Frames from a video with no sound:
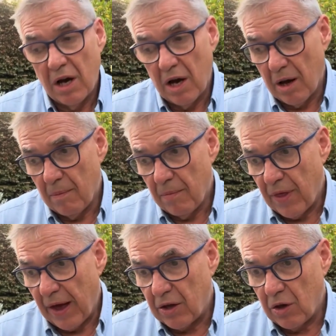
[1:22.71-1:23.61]
um,
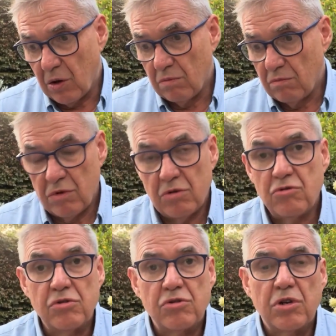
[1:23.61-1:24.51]
that you, you
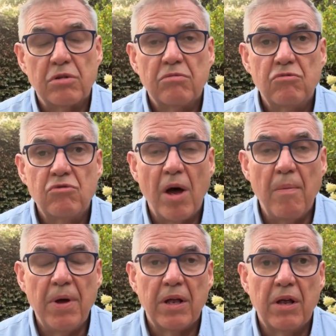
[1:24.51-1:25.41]
just
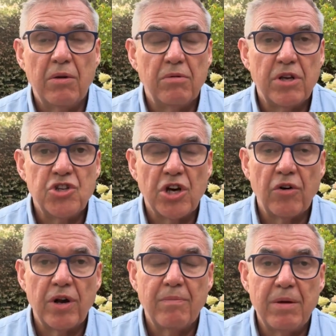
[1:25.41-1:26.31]
emit, you
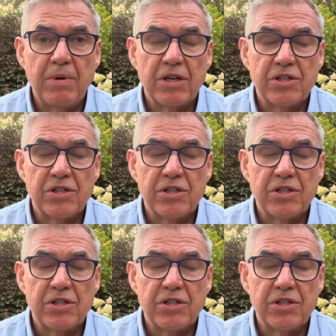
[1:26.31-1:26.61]
generate. Maybe